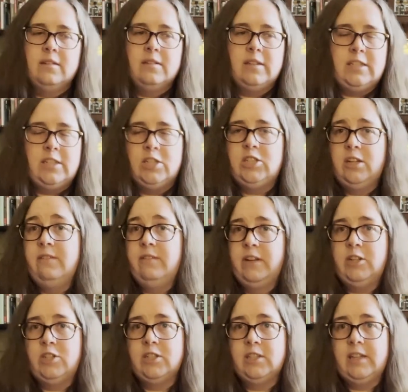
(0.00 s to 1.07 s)
Letitia
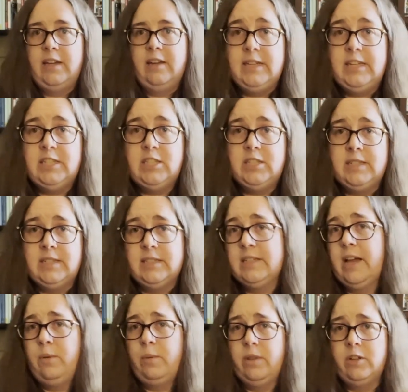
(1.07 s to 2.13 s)
eventually needs to
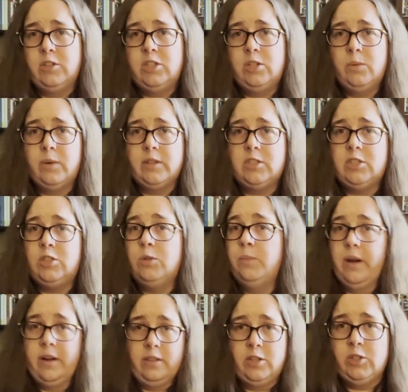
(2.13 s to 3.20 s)
decide whether she wants to
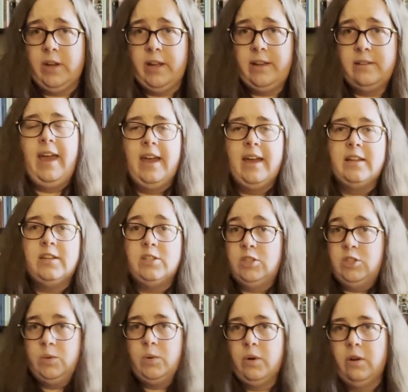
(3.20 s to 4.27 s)
buck the trend and
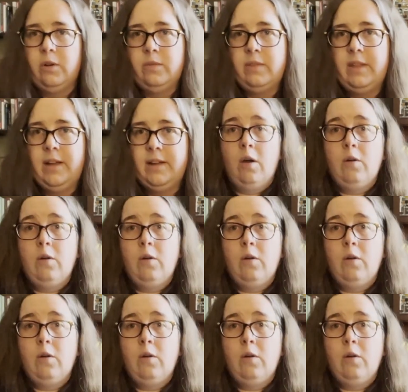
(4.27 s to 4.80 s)
do her own thing.